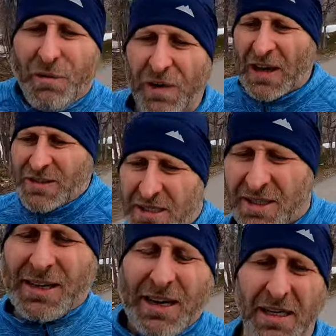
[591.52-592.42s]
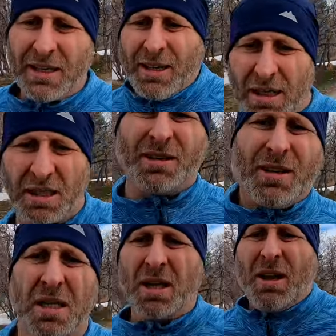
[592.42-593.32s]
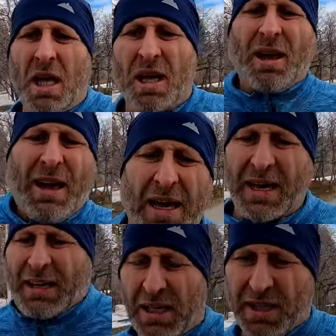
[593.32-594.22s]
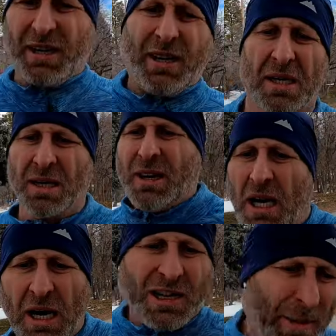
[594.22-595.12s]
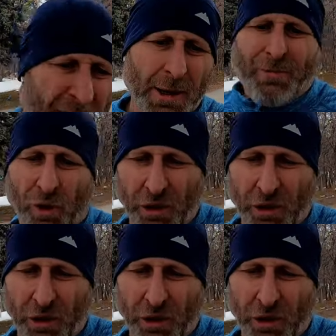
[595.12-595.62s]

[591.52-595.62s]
fasting today and to make up